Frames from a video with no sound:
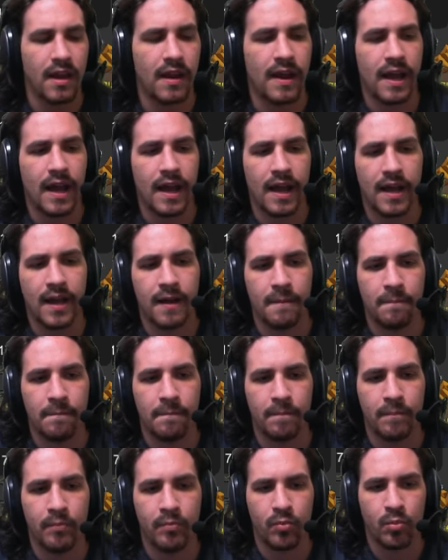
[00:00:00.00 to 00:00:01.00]

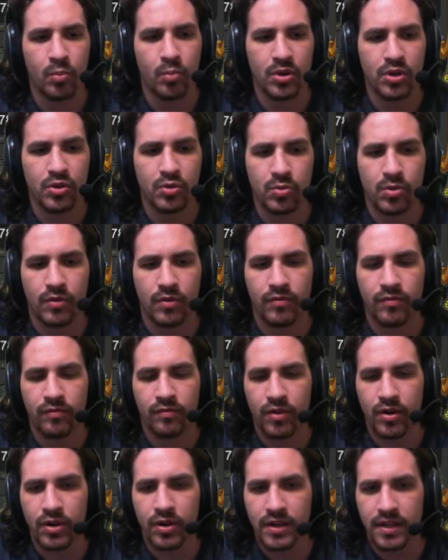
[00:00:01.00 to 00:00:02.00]
Um, when you
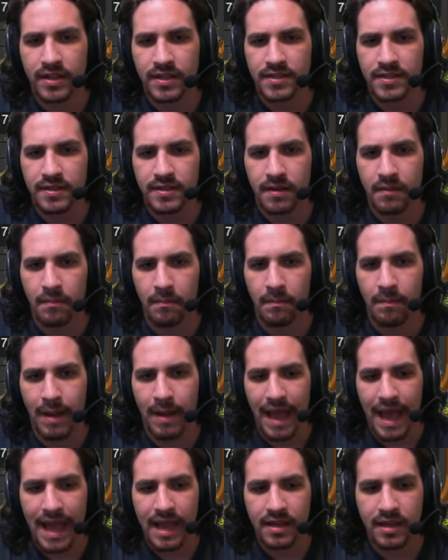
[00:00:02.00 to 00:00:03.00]
revert it
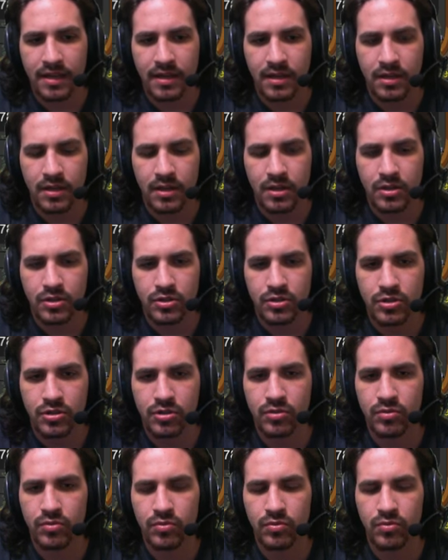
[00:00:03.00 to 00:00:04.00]
back
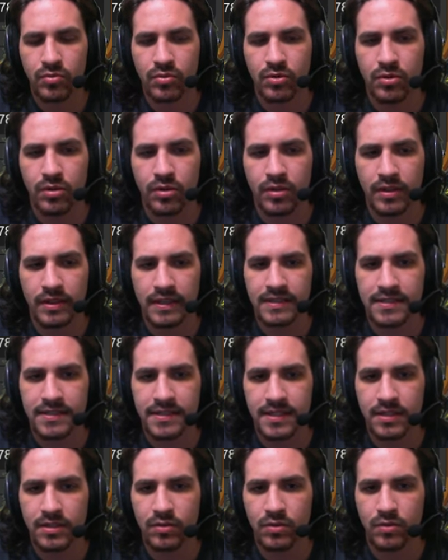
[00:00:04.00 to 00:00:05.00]
to the
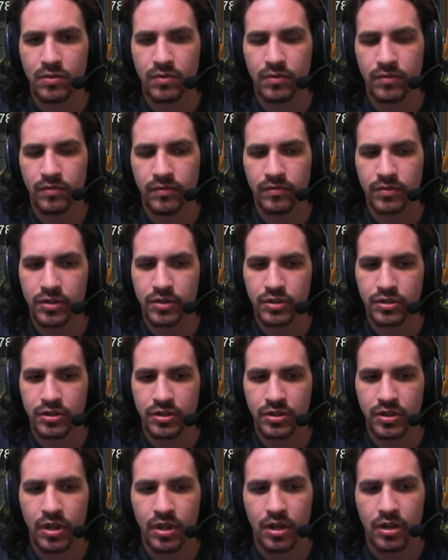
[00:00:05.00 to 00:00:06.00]
single
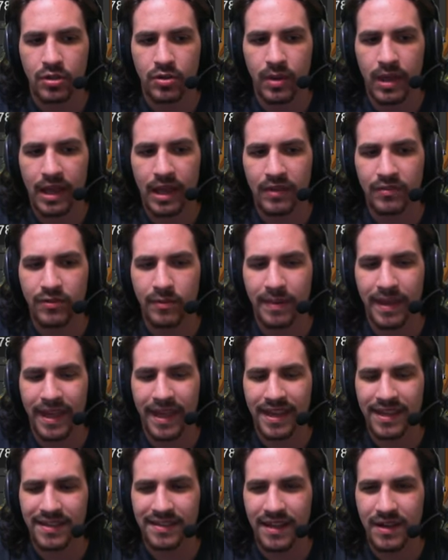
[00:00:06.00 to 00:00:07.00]
version, you have to
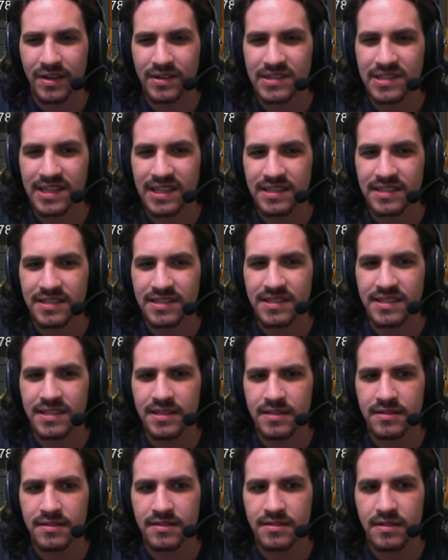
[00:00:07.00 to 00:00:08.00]
pay a thousand A
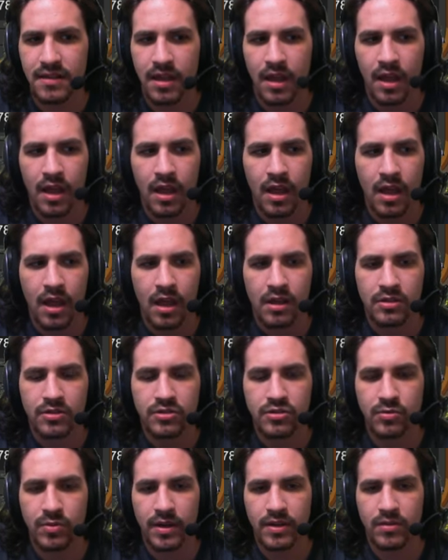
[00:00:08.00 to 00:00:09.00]
Cs.
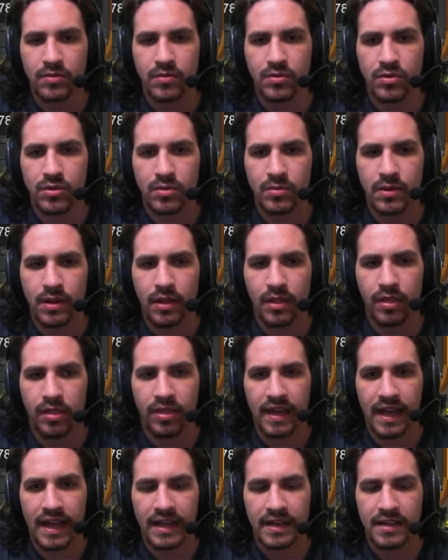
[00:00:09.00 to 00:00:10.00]
So I don't know what
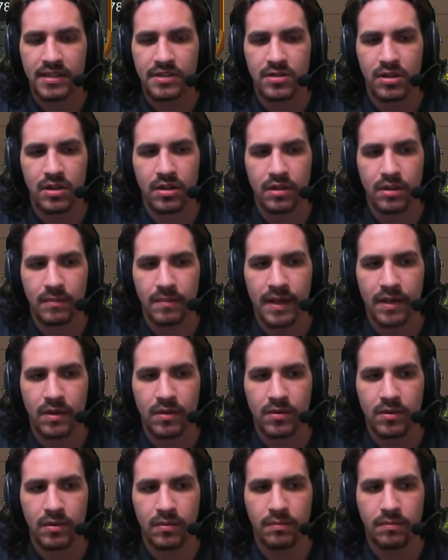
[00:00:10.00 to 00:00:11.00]
that is all
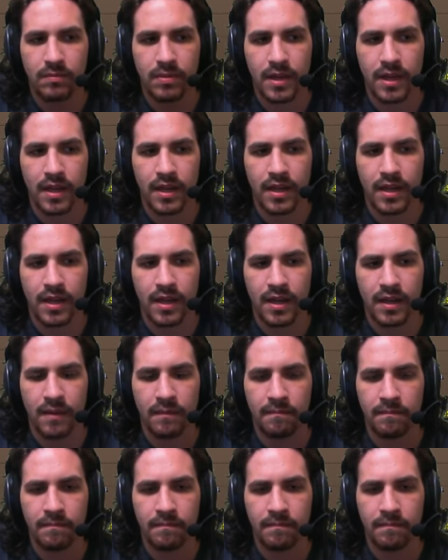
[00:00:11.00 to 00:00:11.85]
about, but um,